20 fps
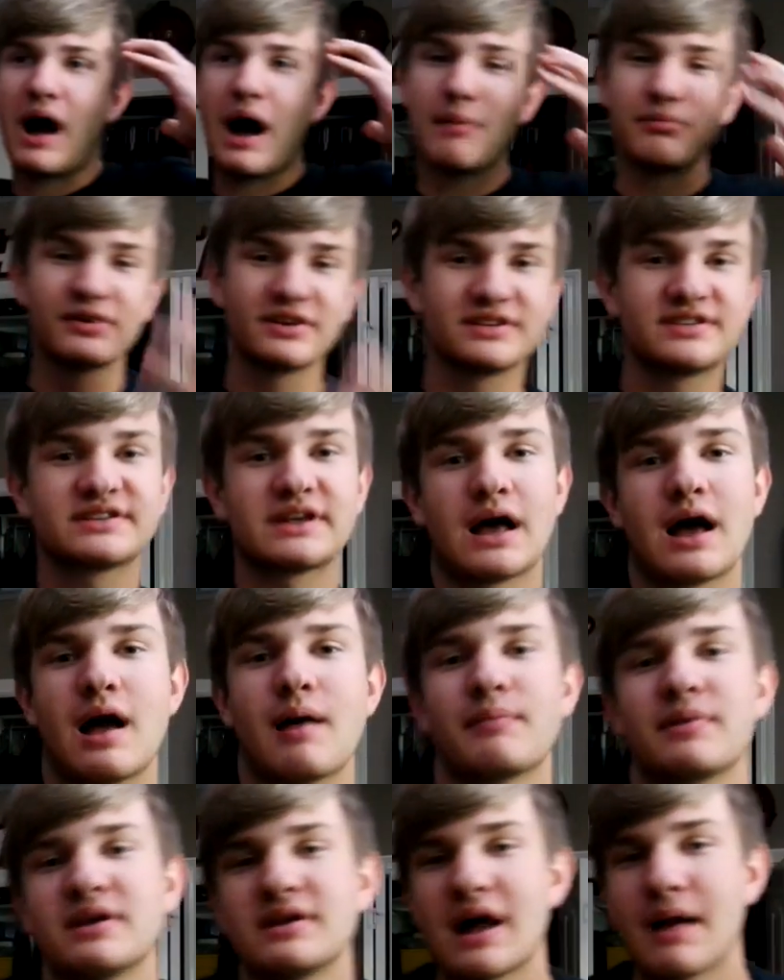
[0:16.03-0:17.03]
I'm gonna
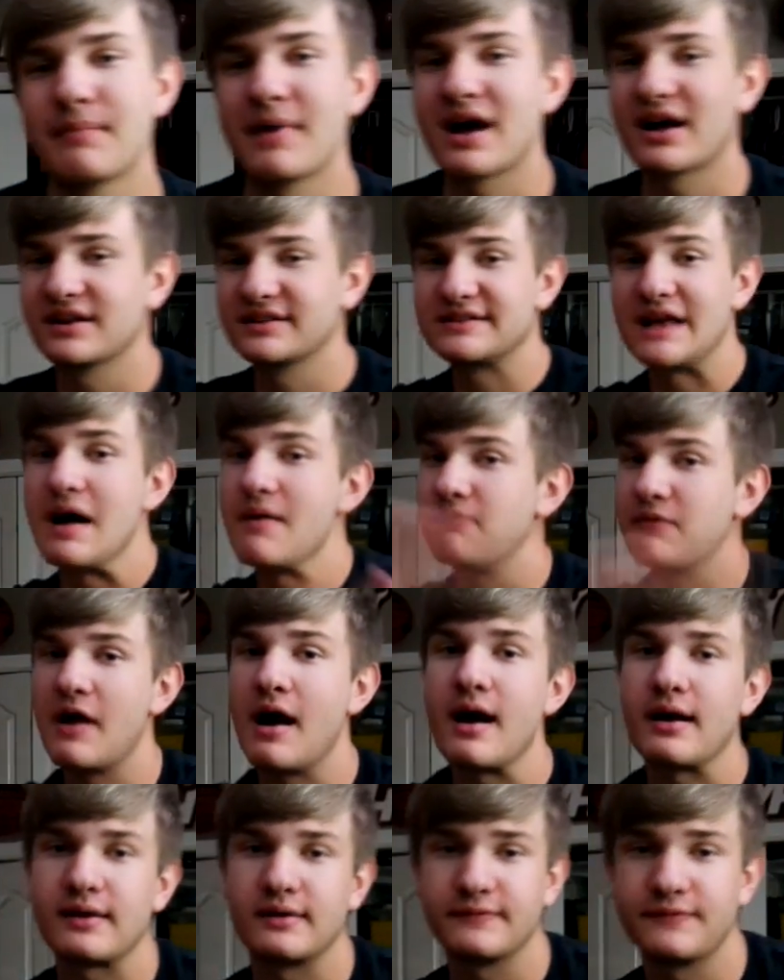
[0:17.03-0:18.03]
stop, I mean, I'm not gonna stop
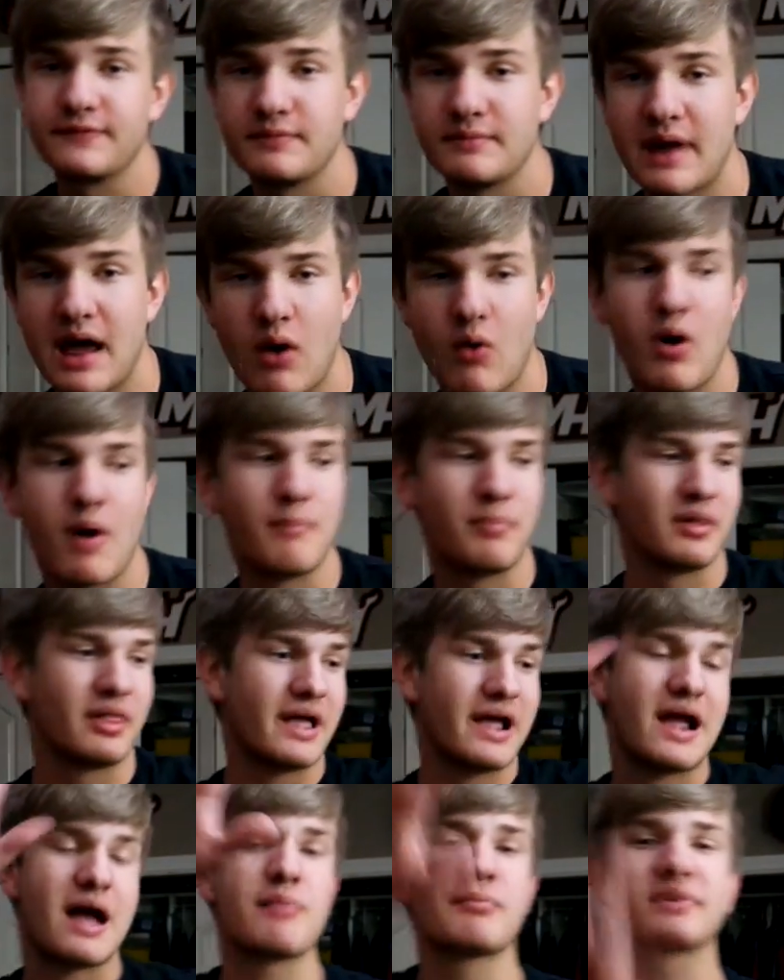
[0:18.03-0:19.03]
vlogging from now on, but
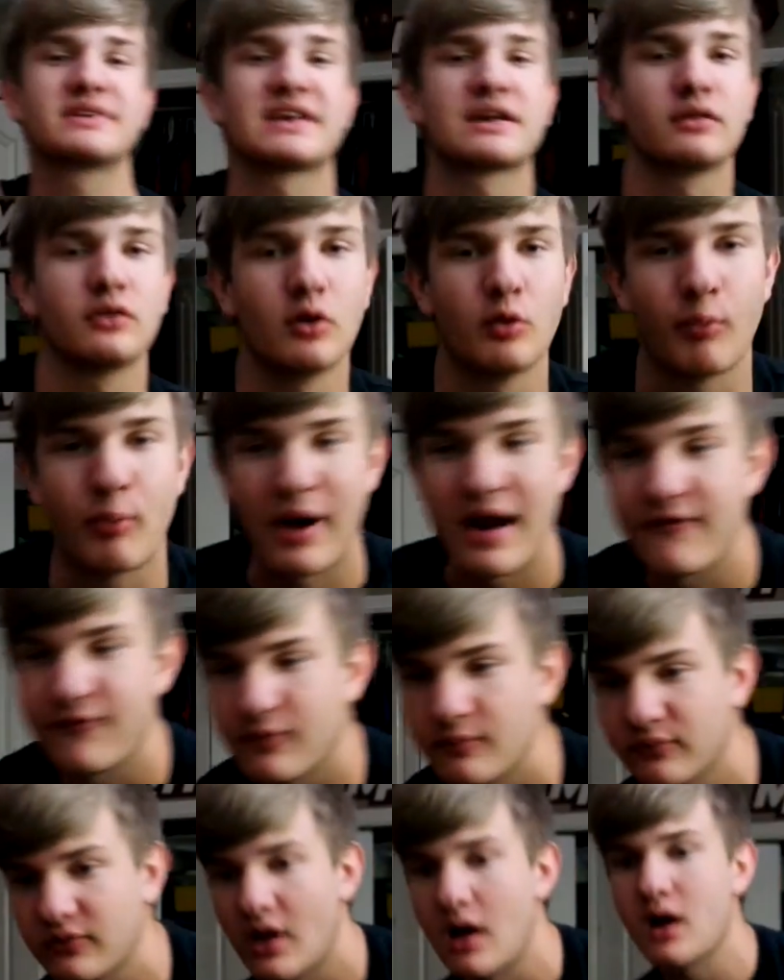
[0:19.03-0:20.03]
like, I'm gonna take a little break
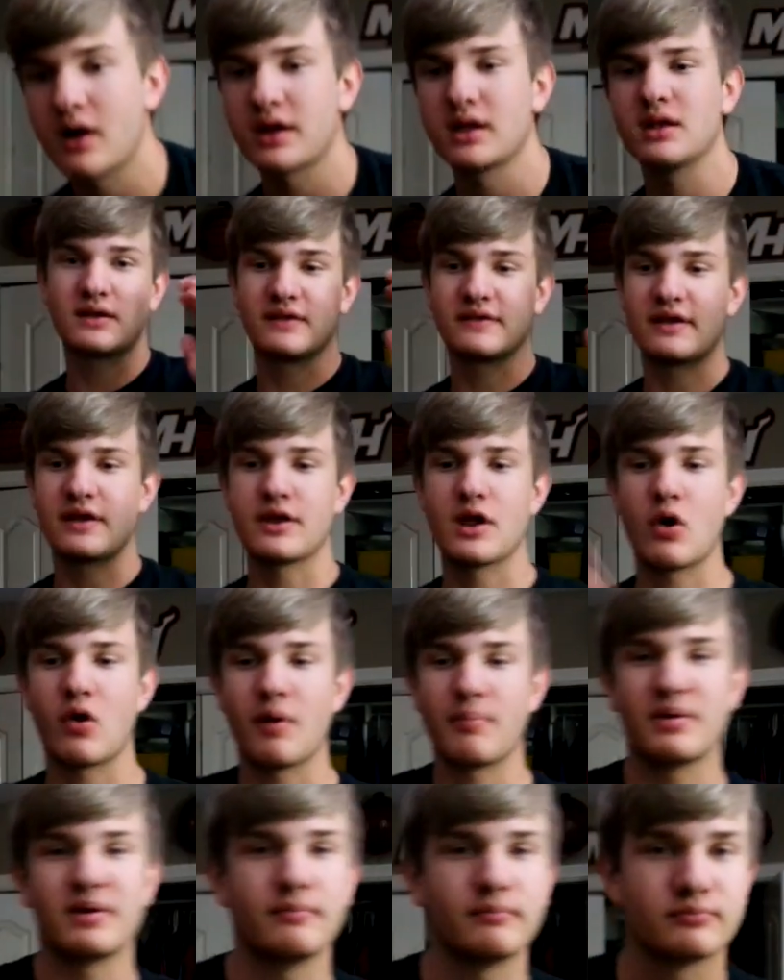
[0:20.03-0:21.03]
from vlogging, because I know
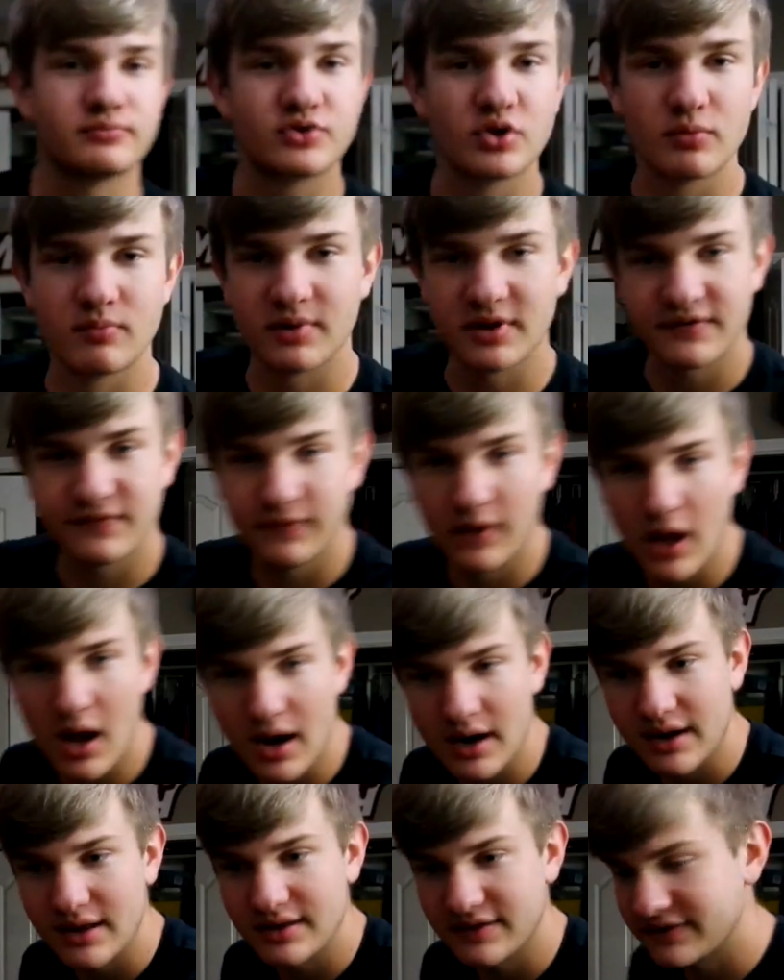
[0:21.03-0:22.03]
I've been too much
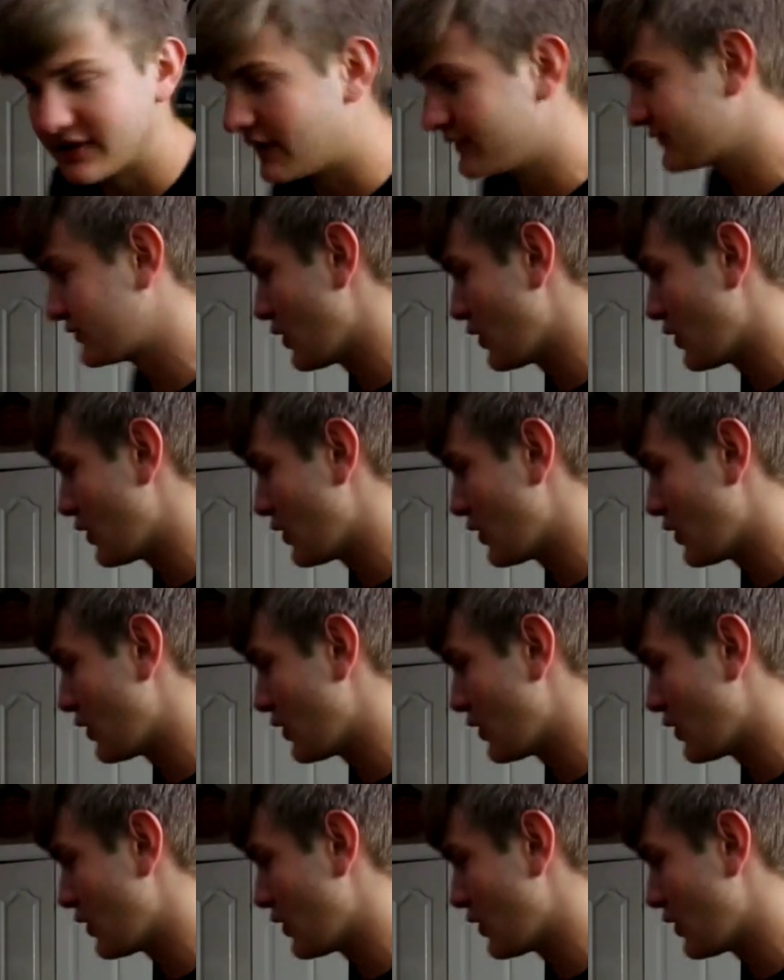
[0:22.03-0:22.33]
vlogging and stuff,